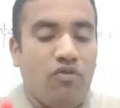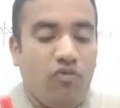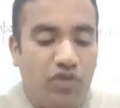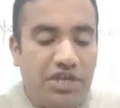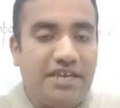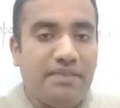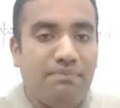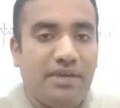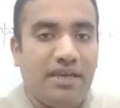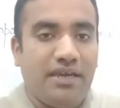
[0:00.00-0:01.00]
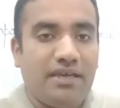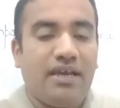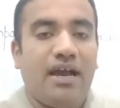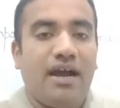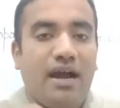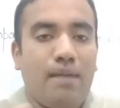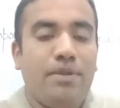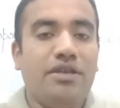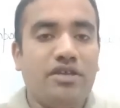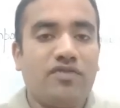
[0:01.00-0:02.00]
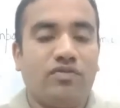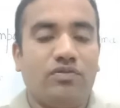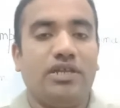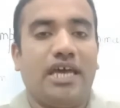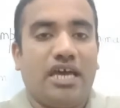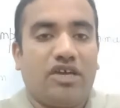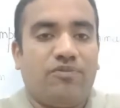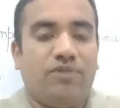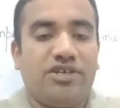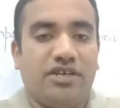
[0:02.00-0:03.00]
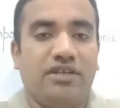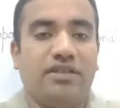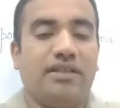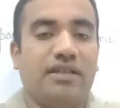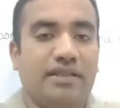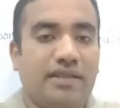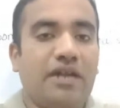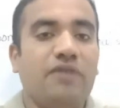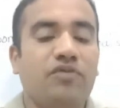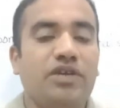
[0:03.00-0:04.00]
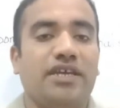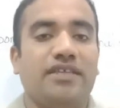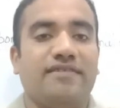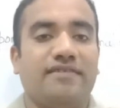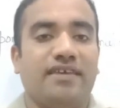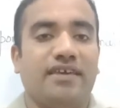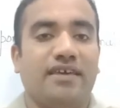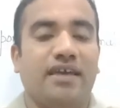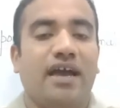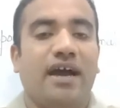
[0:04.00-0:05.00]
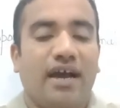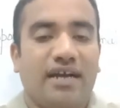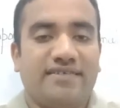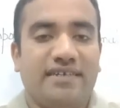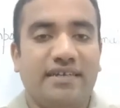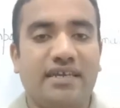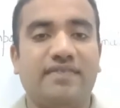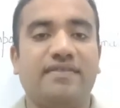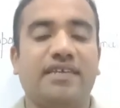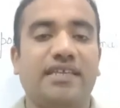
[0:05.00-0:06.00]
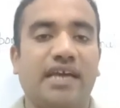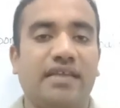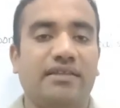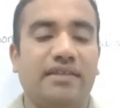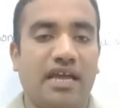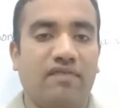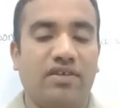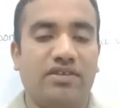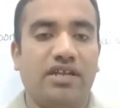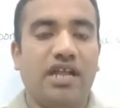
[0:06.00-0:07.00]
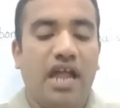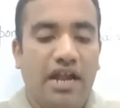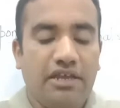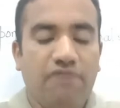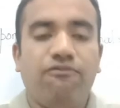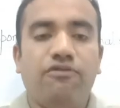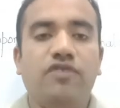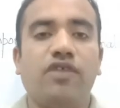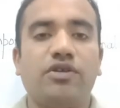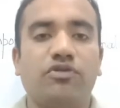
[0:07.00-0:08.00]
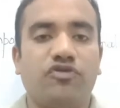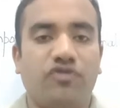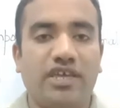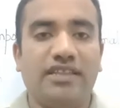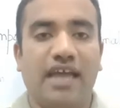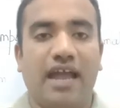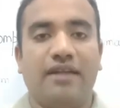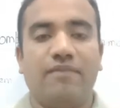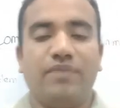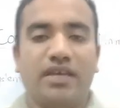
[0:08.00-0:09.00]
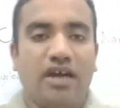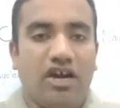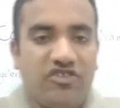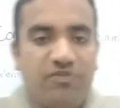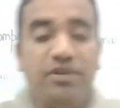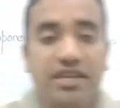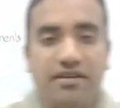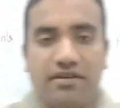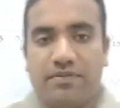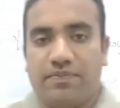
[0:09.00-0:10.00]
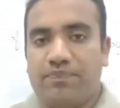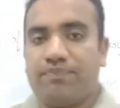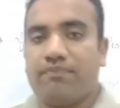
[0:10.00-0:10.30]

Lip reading: we can make a meaningful expression that we can say a sentence in any language. And if we want to say that a speaker,